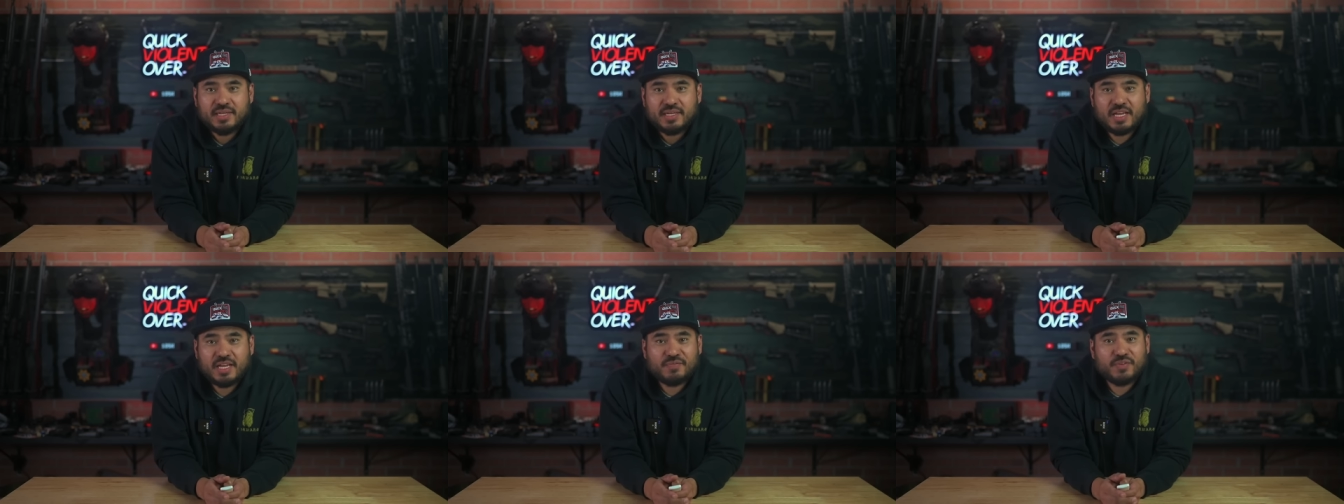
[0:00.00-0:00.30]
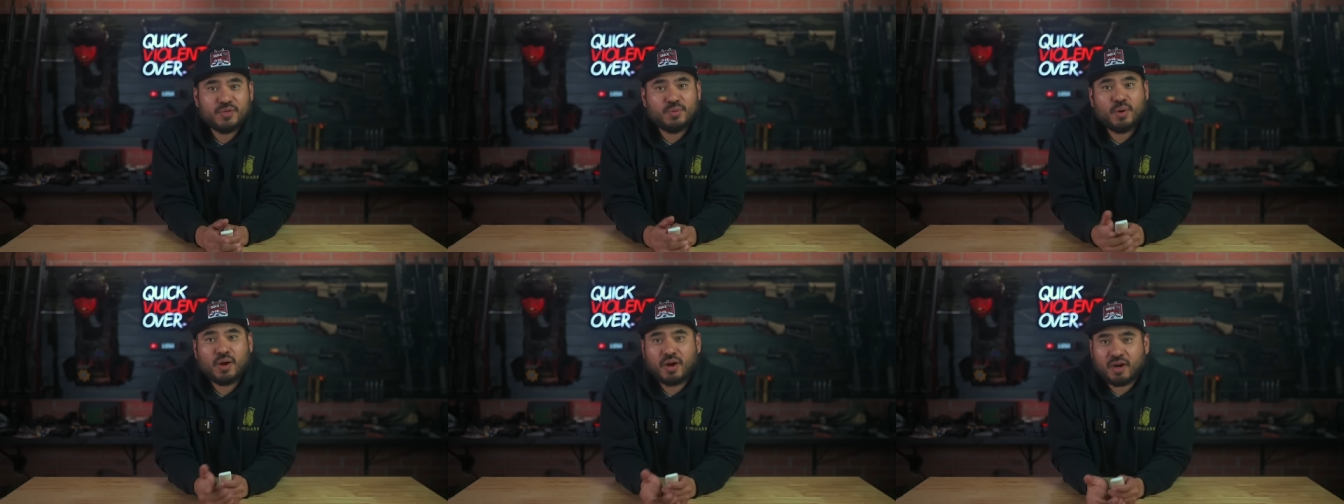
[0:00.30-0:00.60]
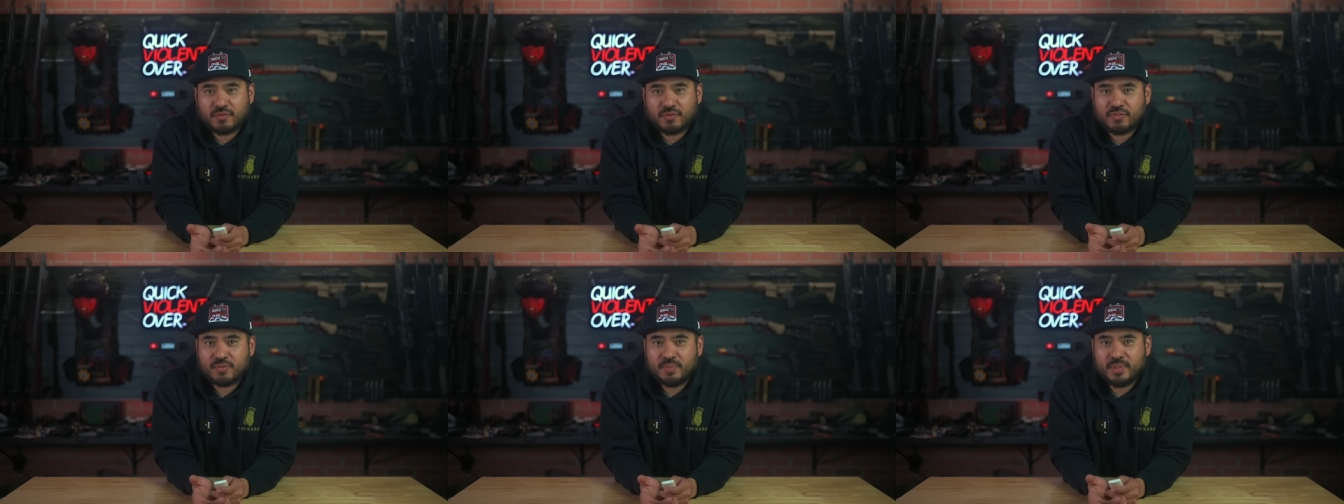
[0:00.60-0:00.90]
If you
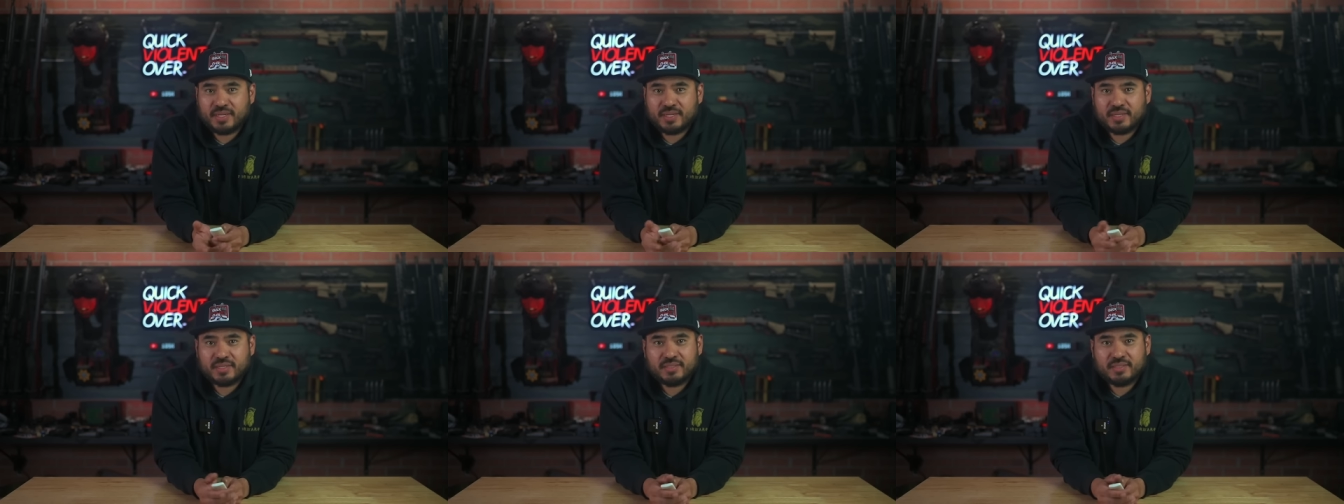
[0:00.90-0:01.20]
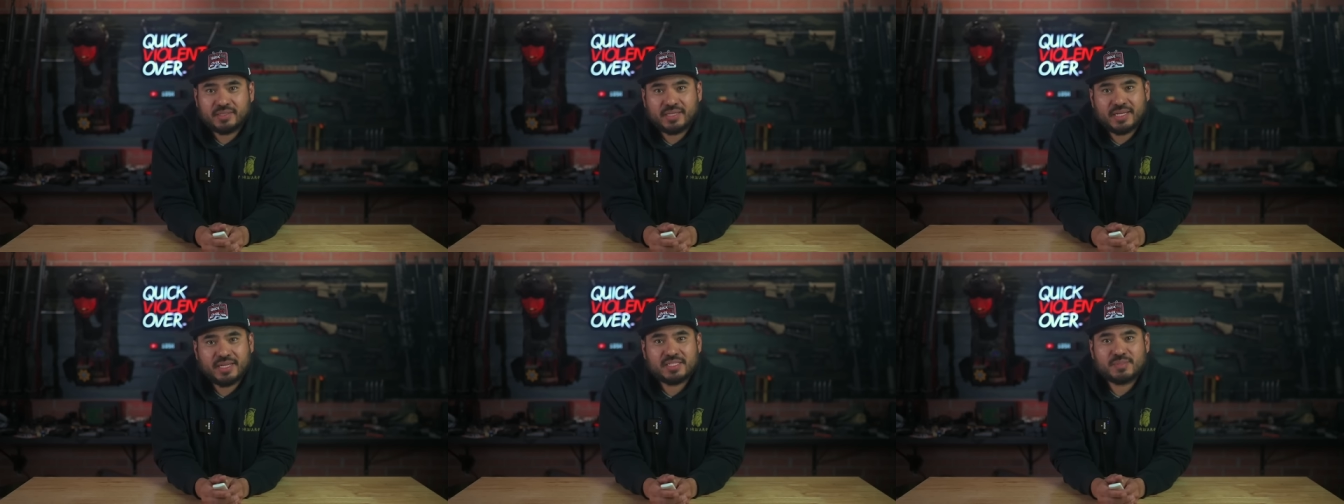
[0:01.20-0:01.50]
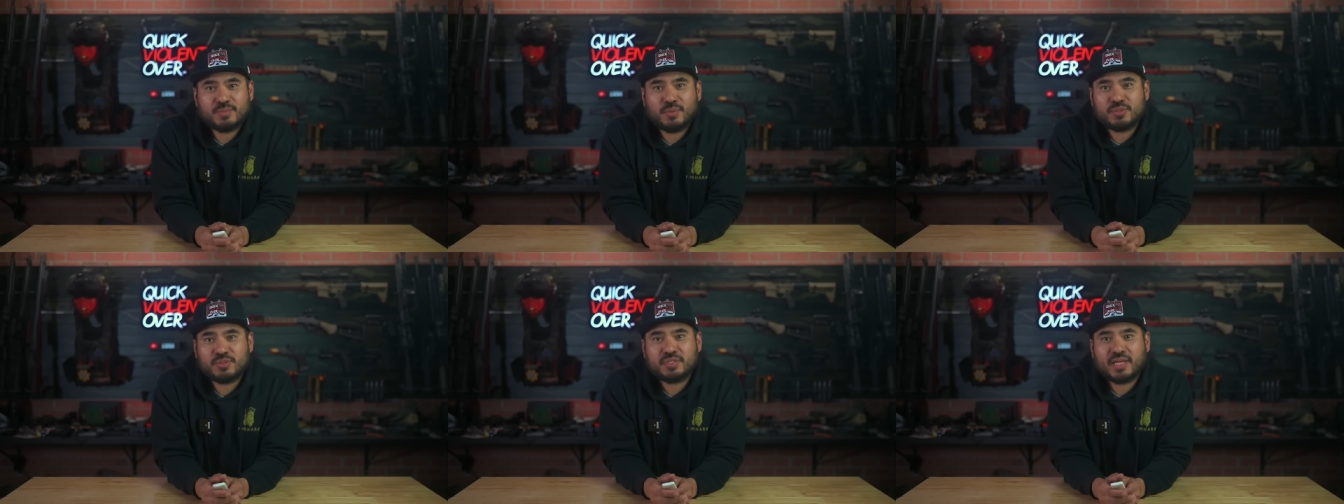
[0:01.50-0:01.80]
are familiar, it is
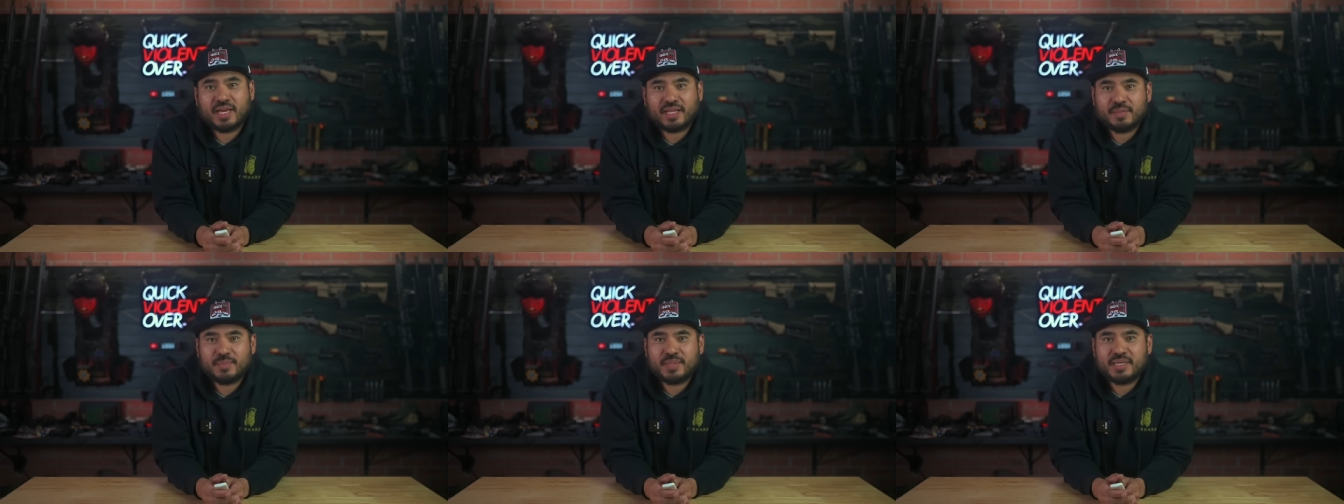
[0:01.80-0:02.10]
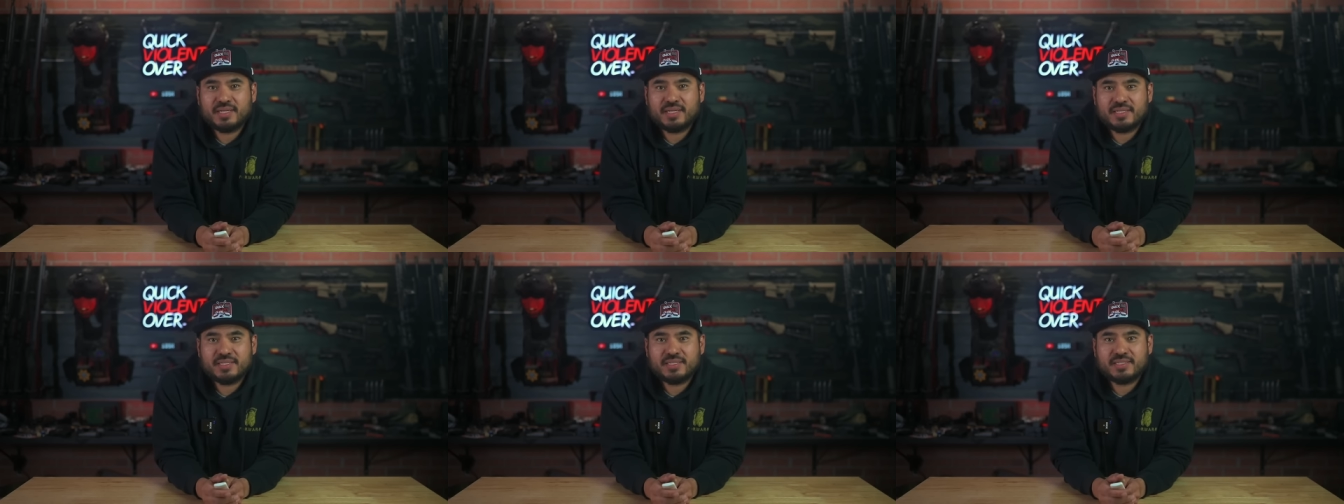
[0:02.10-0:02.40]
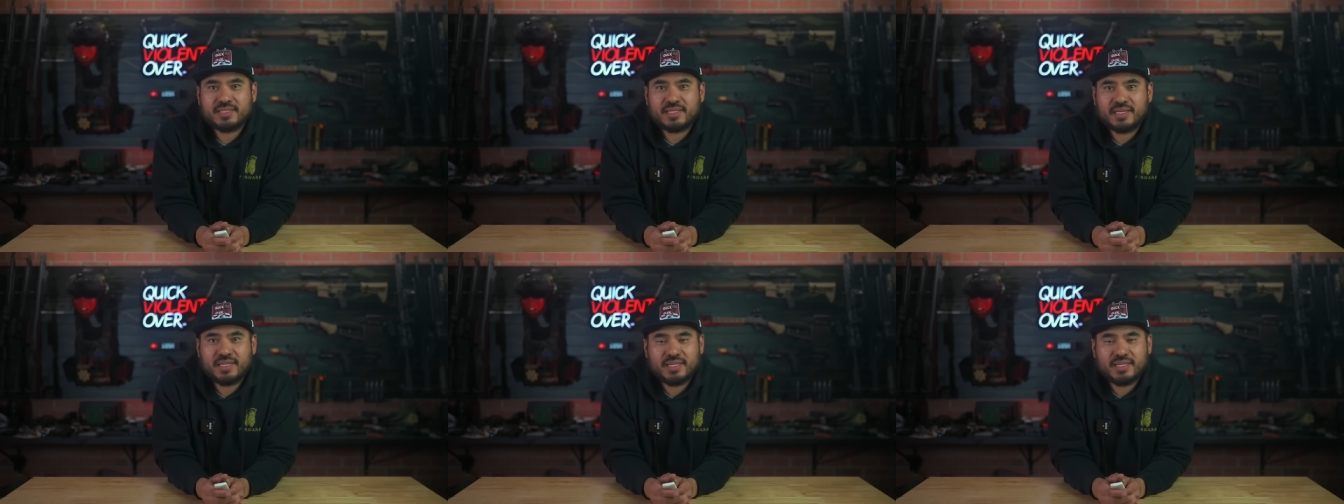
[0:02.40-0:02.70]
most likely
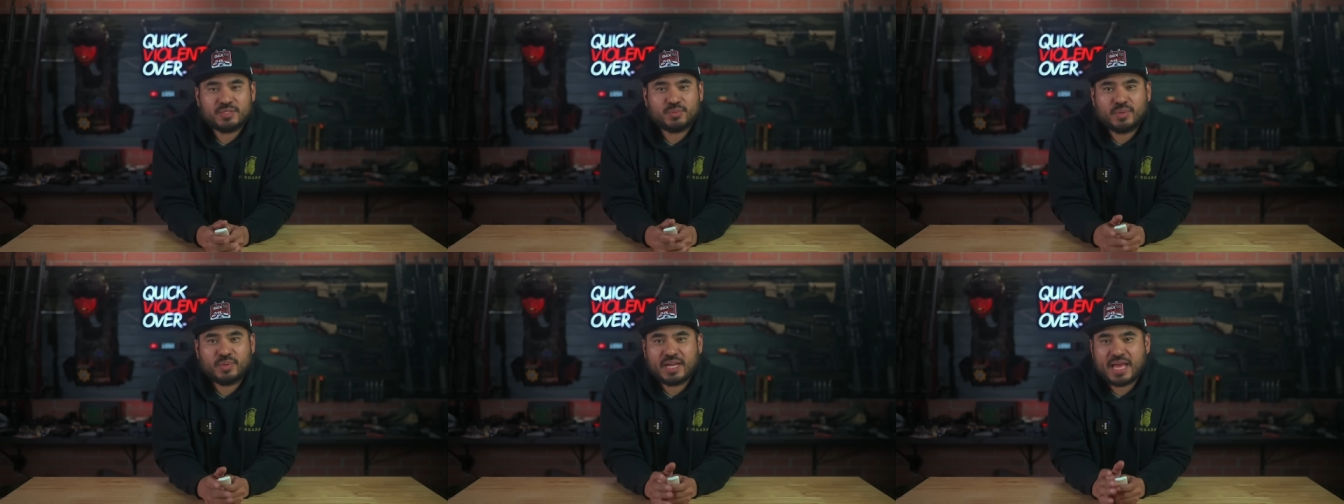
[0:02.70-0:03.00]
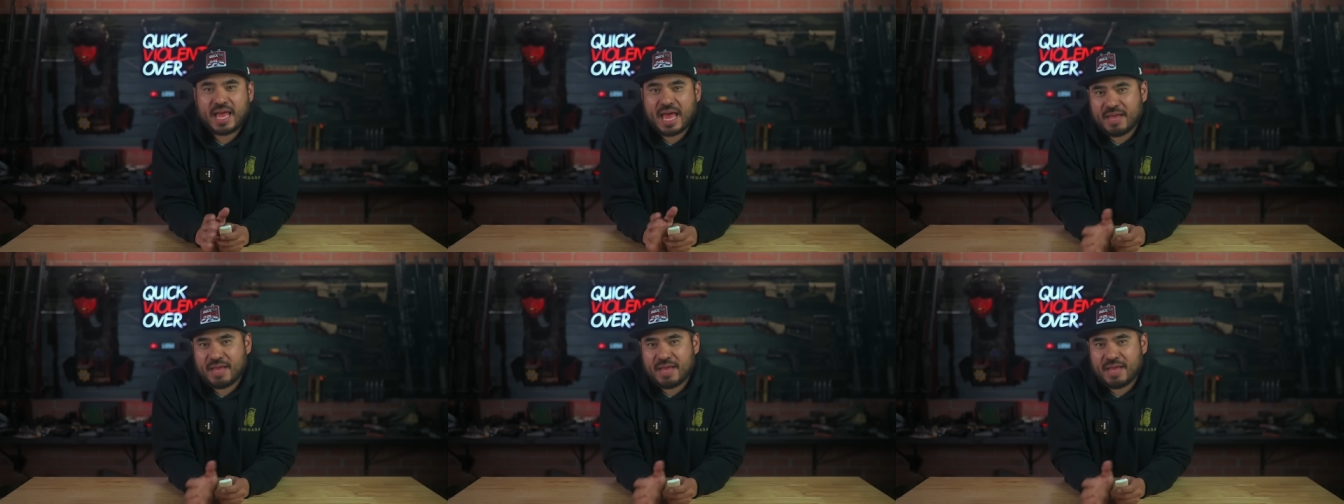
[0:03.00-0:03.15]
because it is what